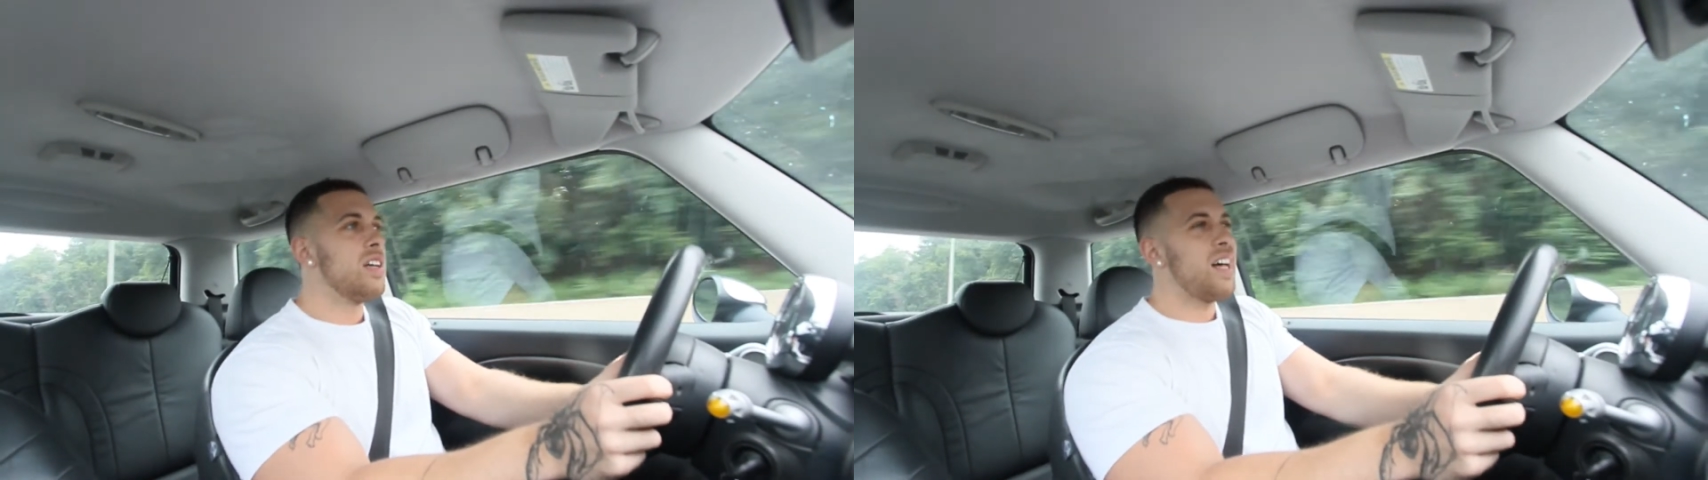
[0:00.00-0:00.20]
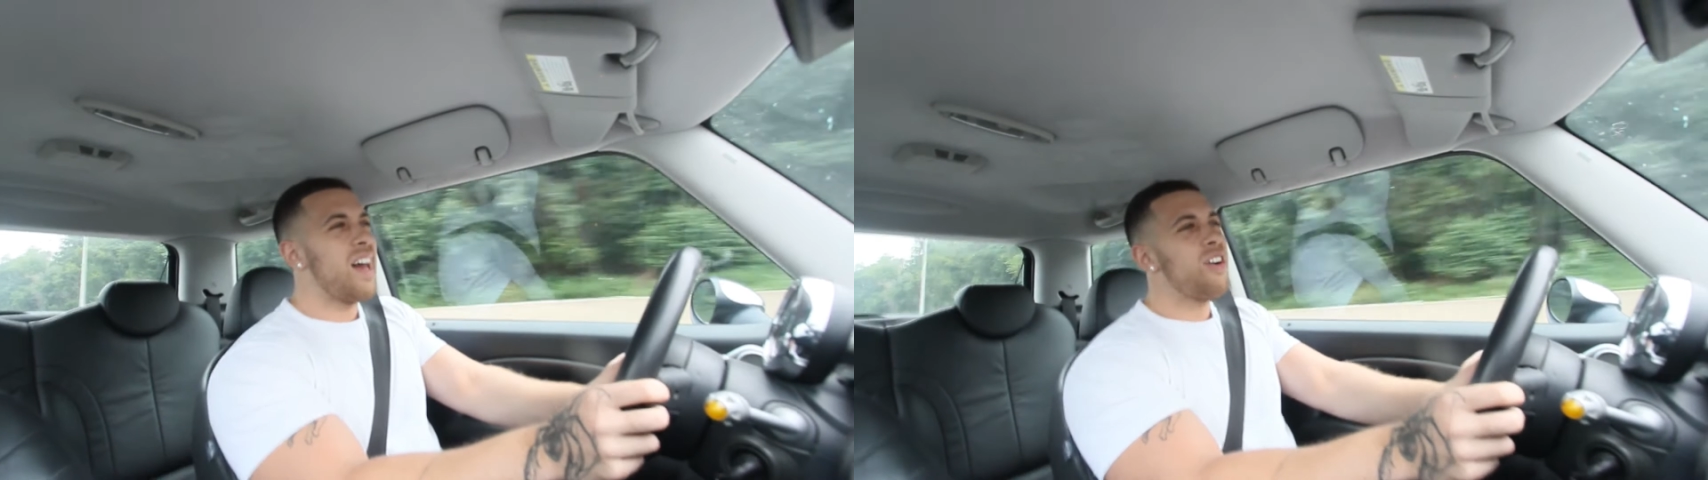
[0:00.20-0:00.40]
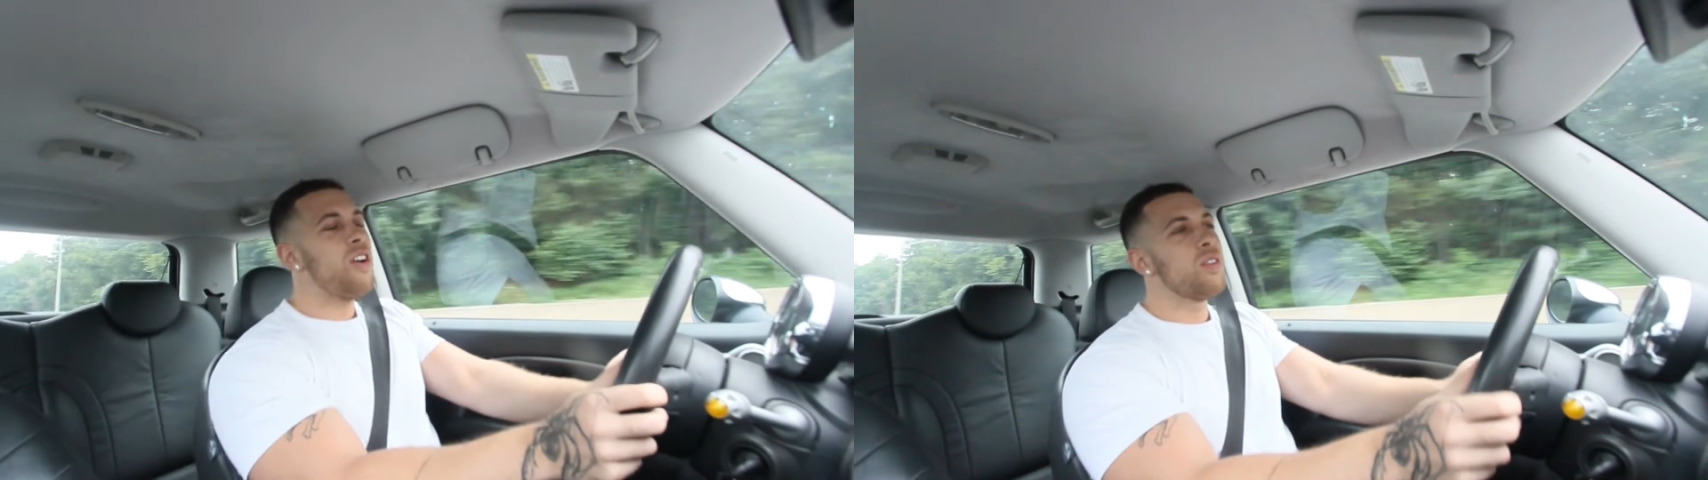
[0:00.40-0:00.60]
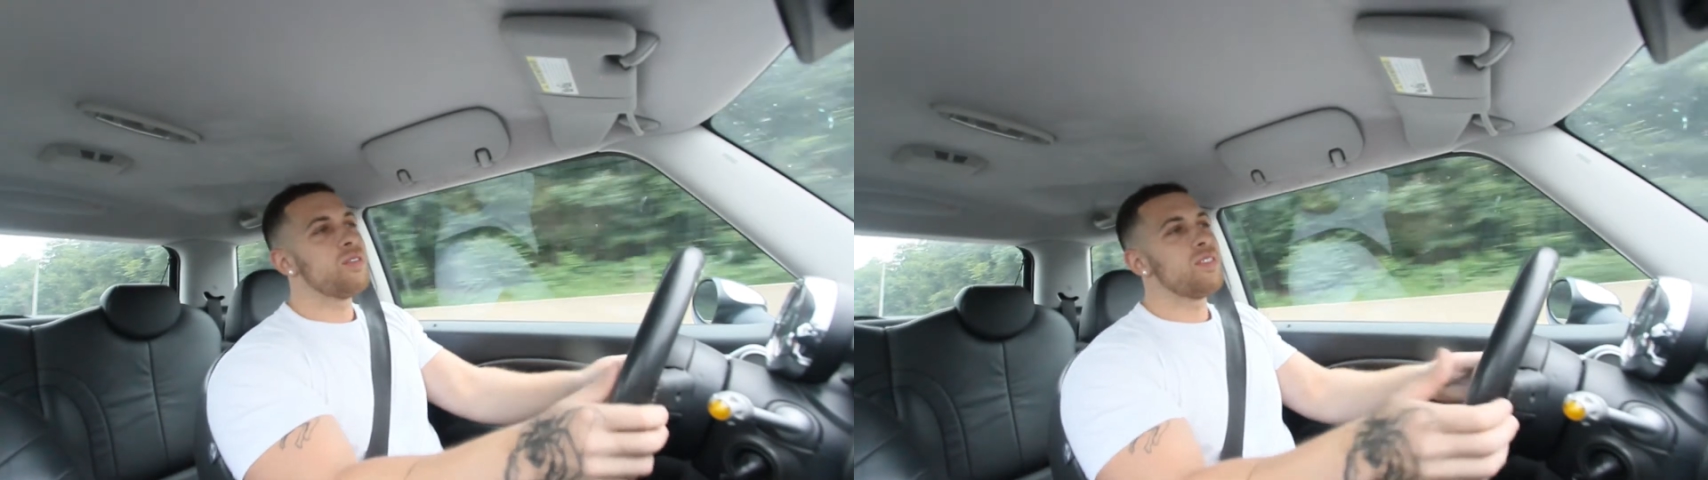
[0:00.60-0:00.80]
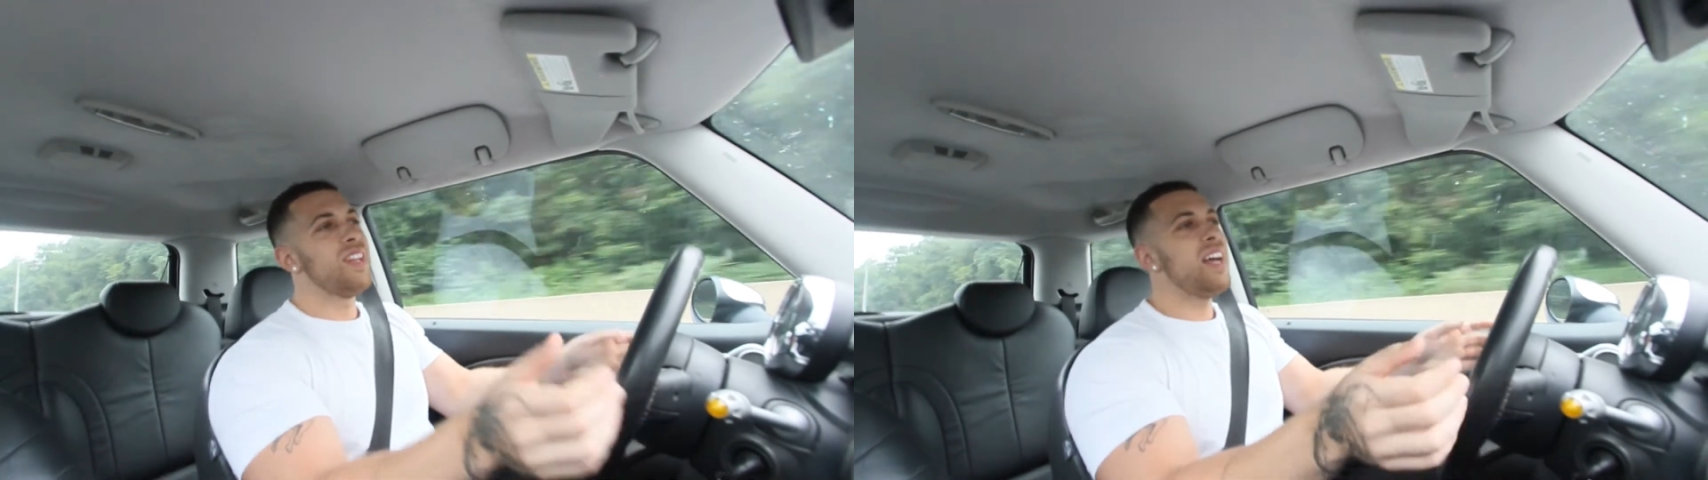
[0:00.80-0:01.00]
I don't know,
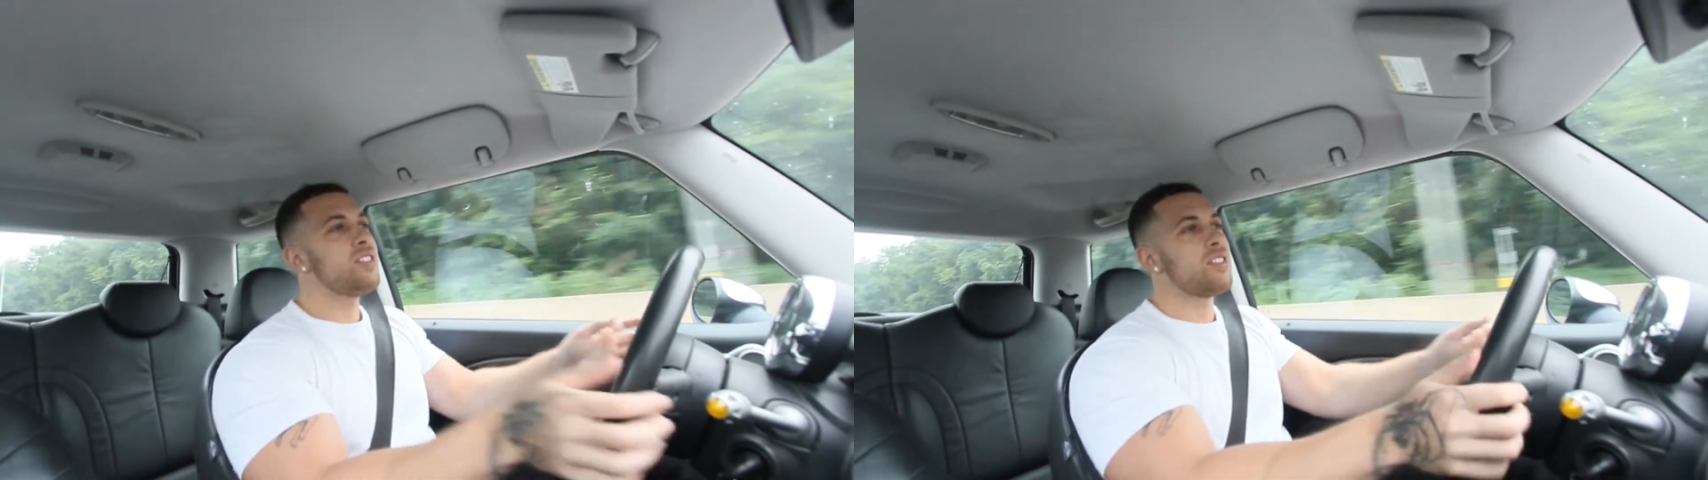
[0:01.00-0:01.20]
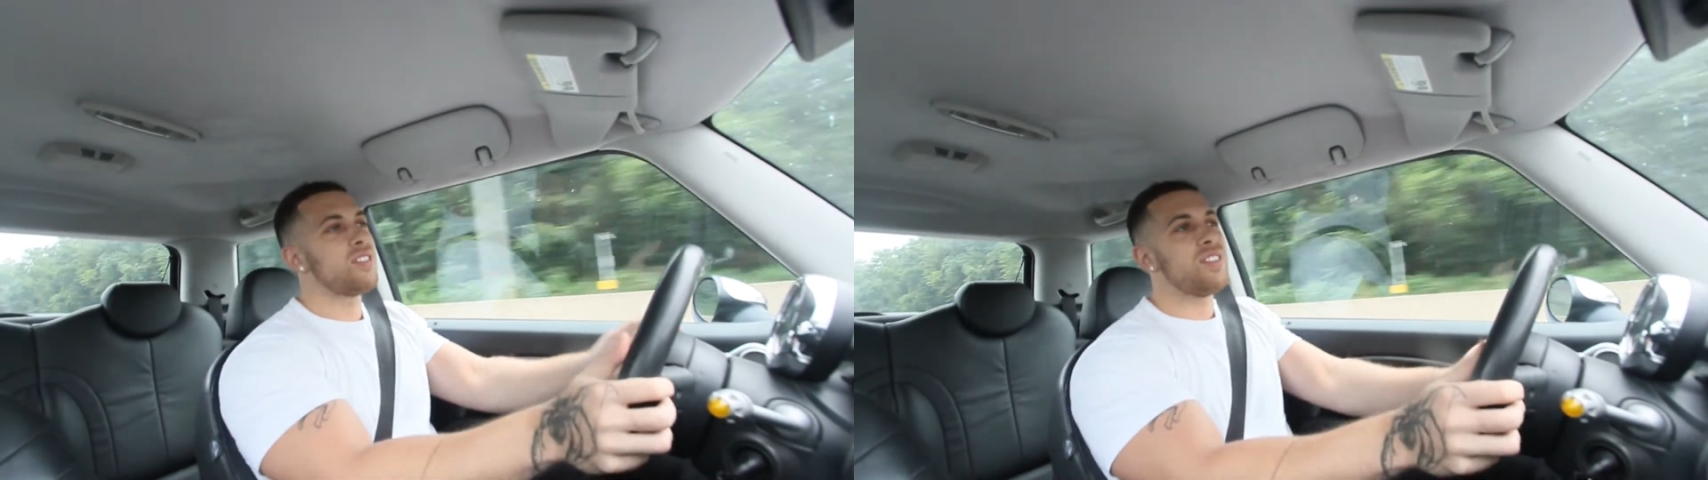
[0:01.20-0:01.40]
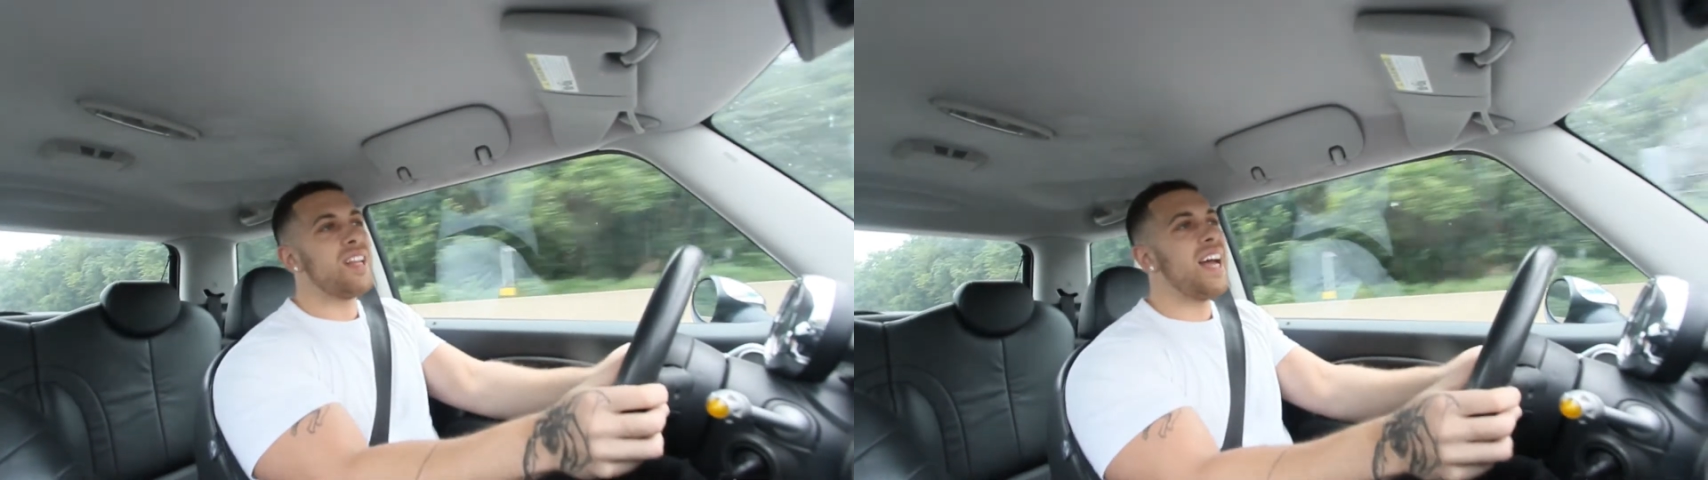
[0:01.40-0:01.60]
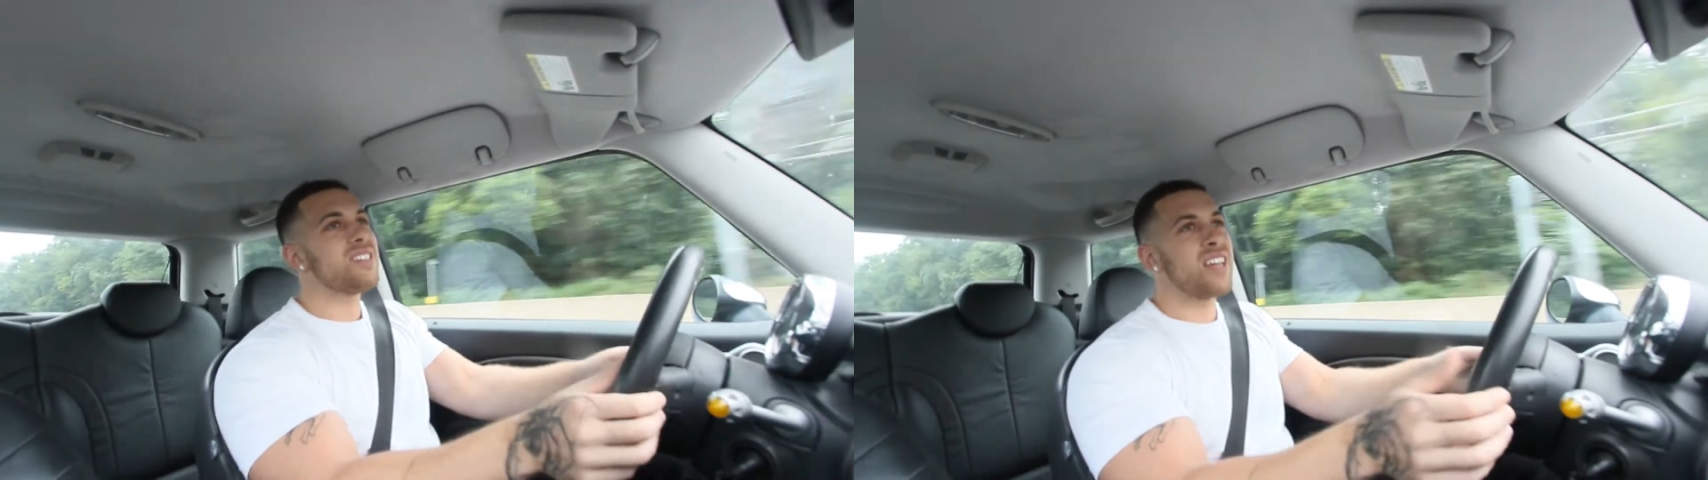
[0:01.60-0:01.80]
less